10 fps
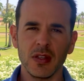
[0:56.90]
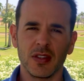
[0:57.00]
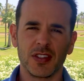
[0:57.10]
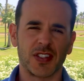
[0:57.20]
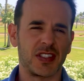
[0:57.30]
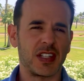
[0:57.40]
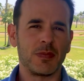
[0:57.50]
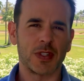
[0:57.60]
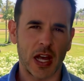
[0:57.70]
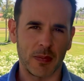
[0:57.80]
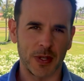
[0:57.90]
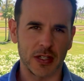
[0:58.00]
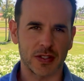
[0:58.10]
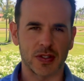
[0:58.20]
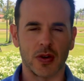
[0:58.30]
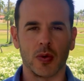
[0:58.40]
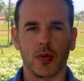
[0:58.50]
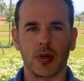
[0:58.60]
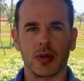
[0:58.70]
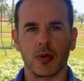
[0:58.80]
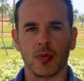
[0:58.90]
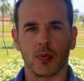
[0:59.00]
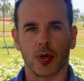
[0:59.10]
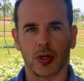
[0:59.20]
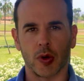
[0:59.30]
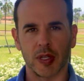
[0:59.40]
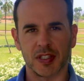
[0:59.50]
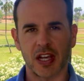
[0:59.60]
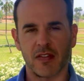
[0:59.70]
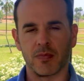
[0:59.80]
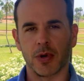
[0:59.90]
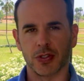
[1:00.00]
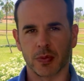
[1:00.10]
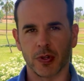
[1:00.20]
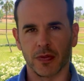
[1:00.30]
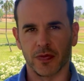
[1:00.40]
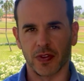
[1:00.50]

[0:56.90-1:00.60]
This is a deep topic, so we're going to have multiple